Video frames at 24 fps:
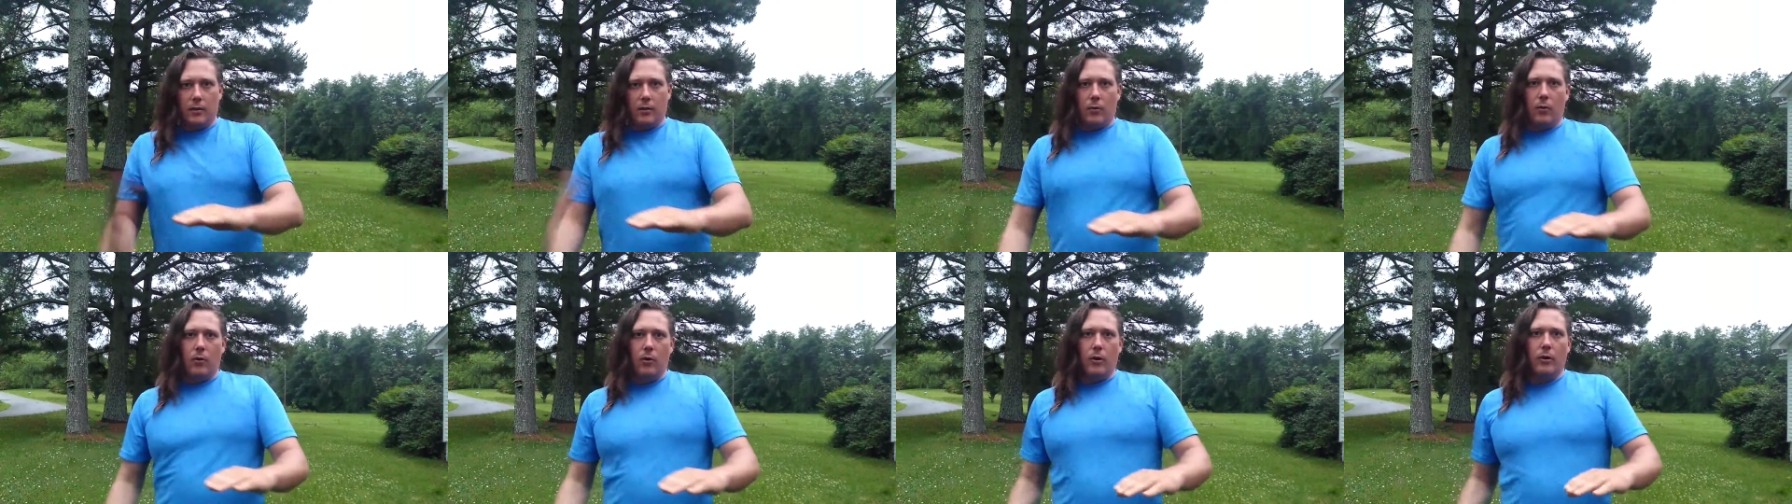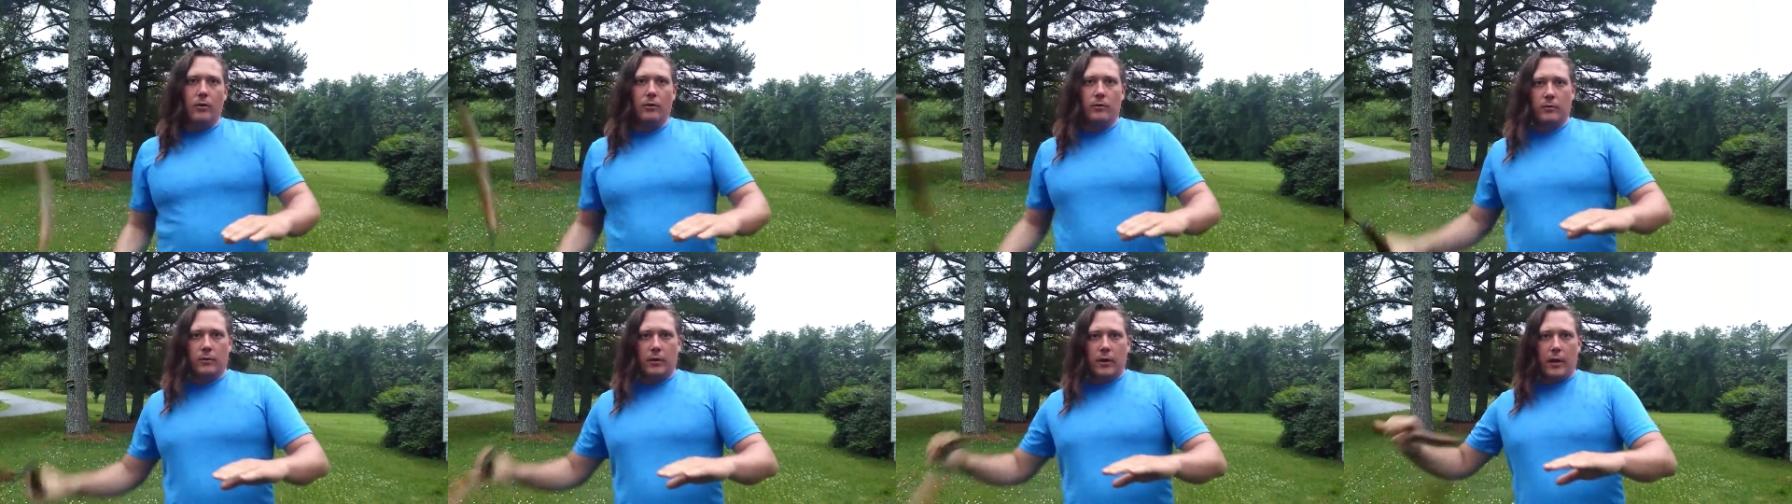Or
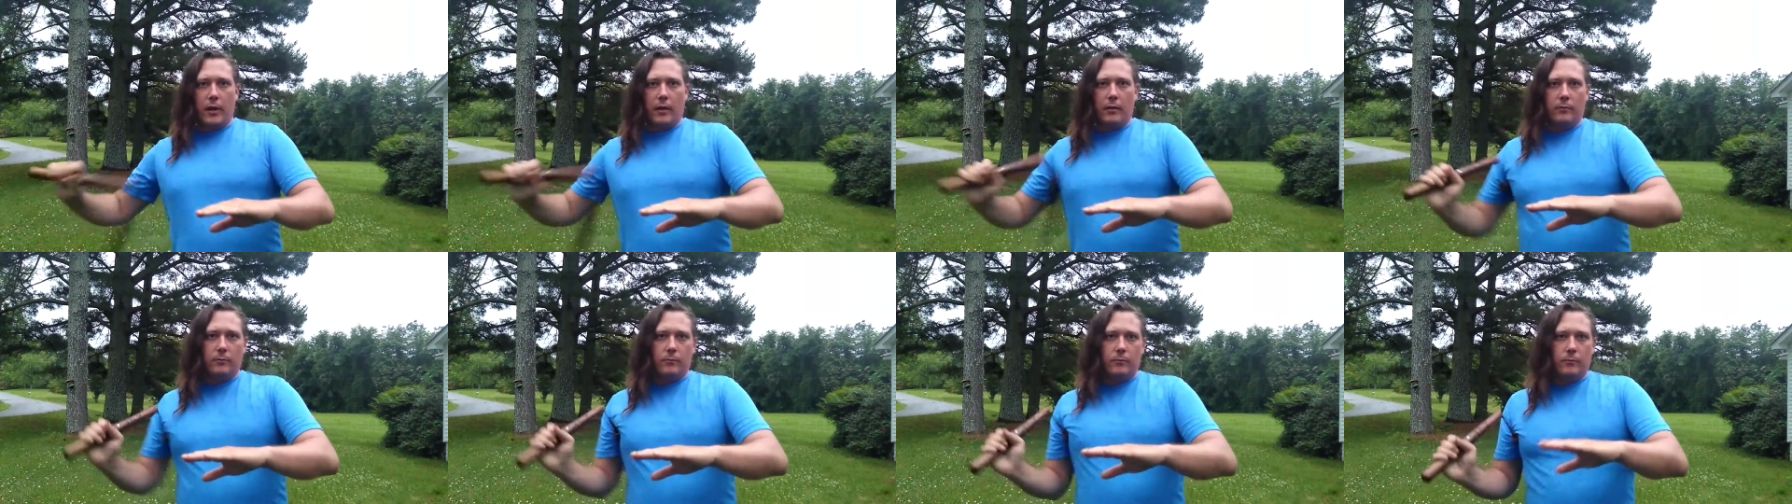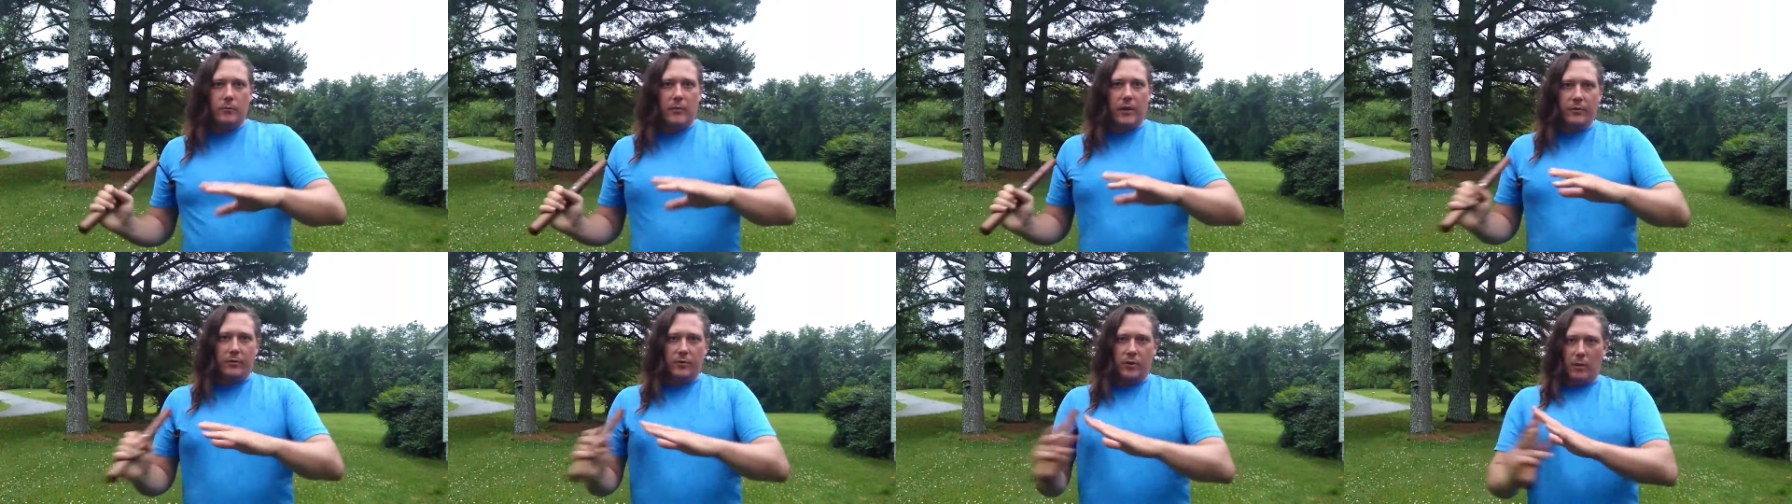
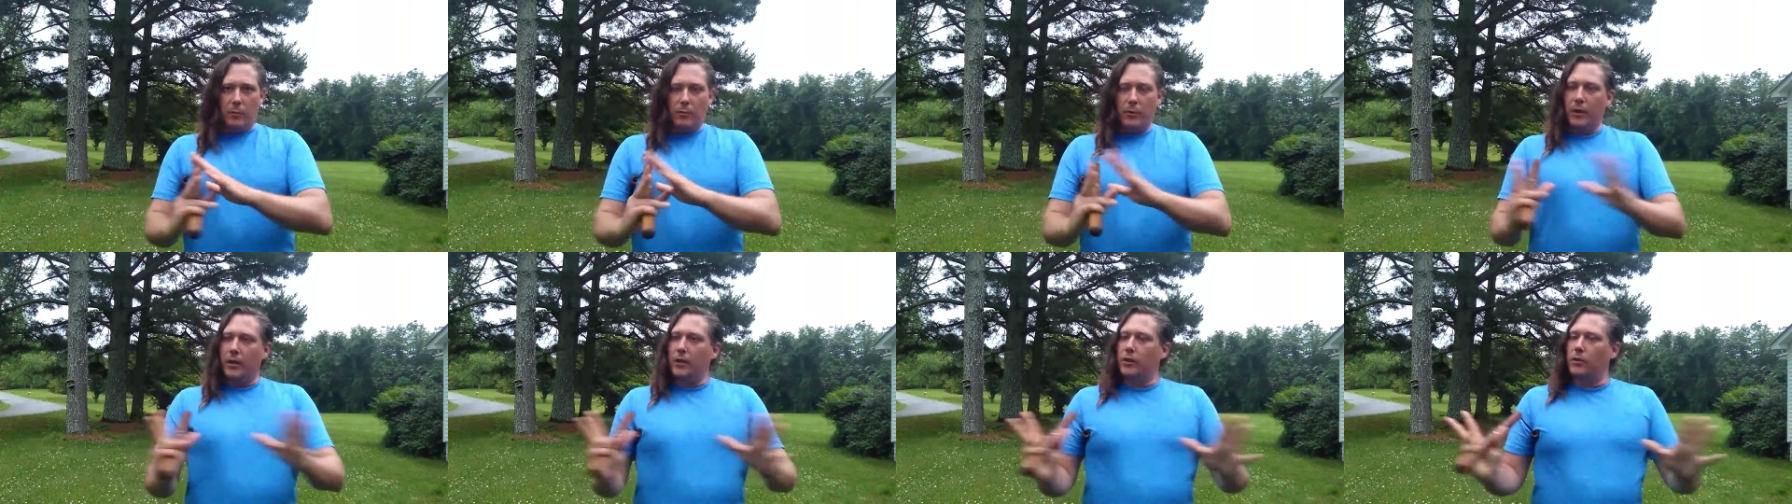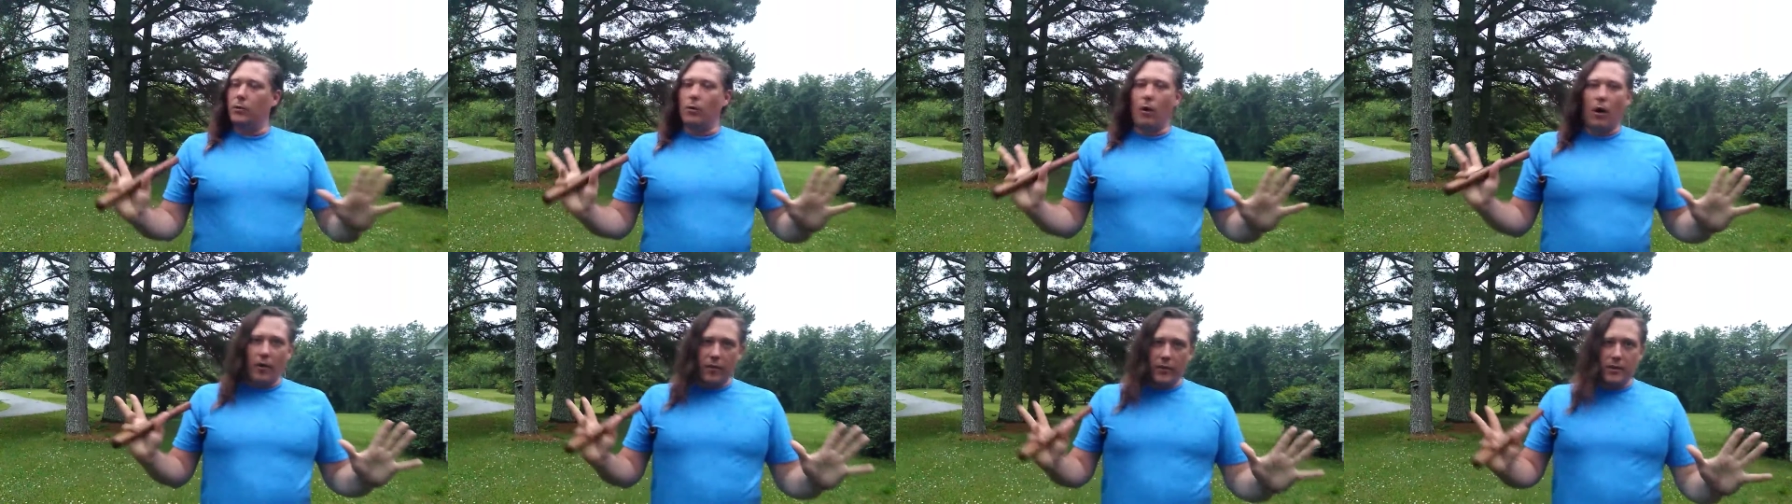if someone can
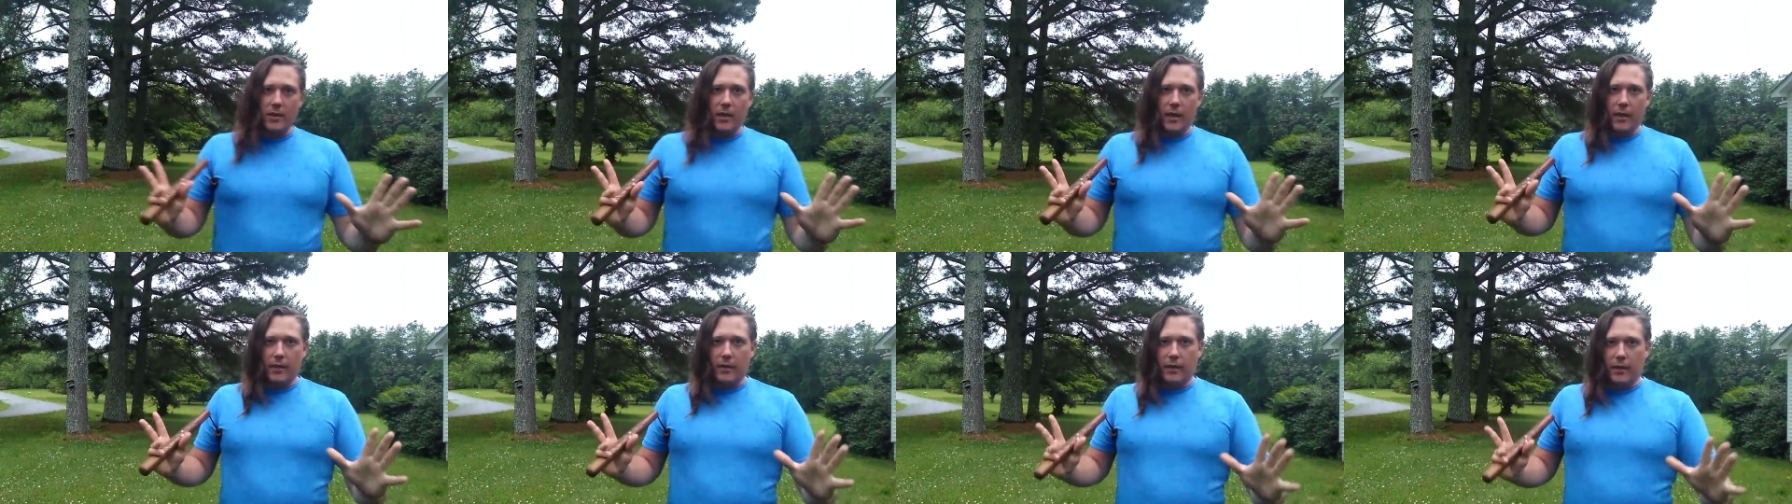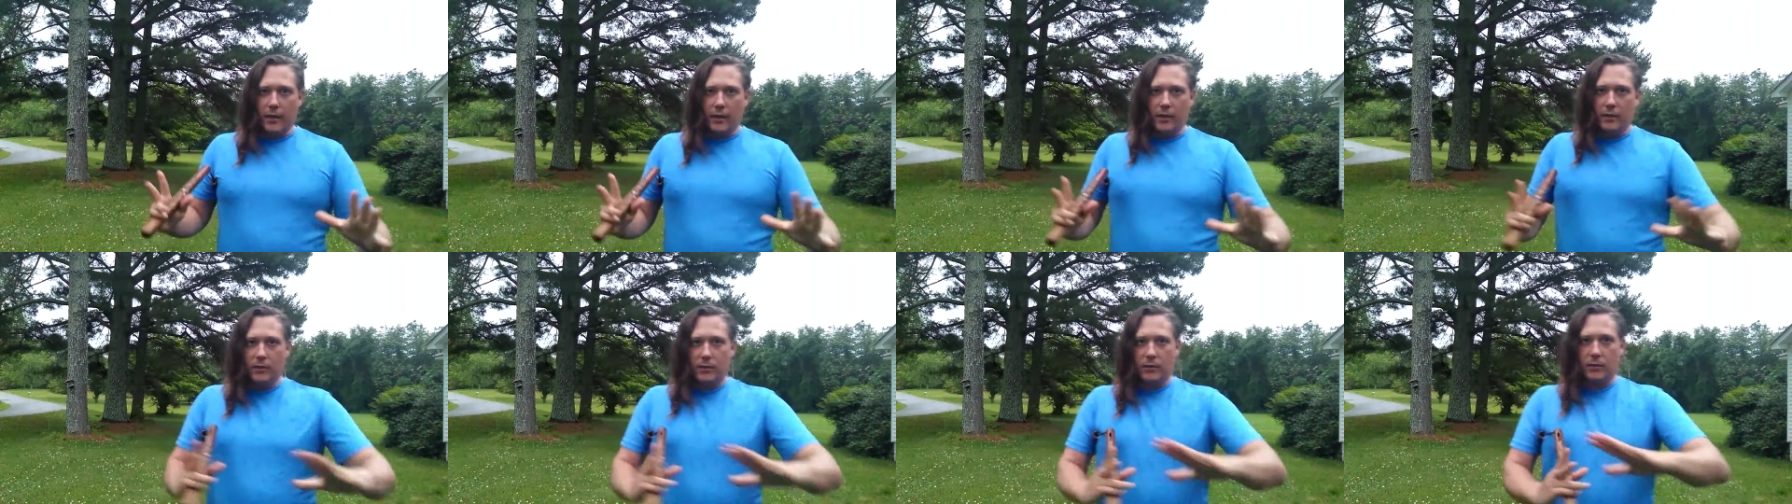do all the
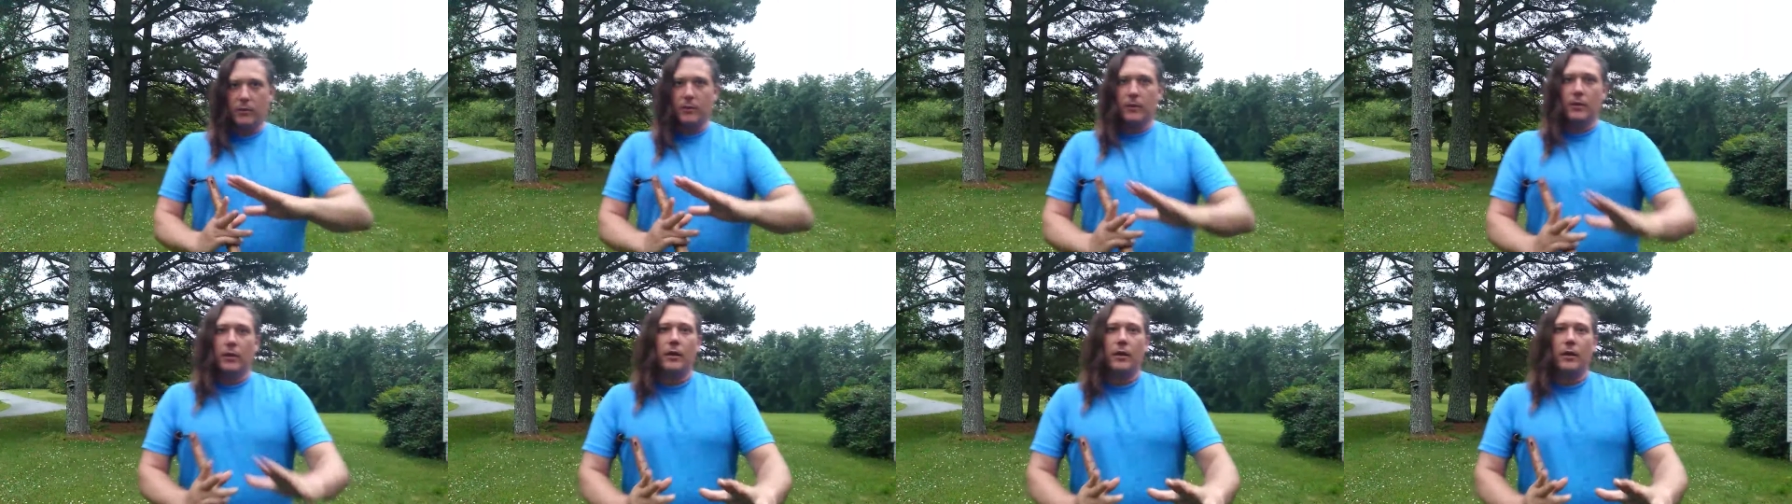techniques,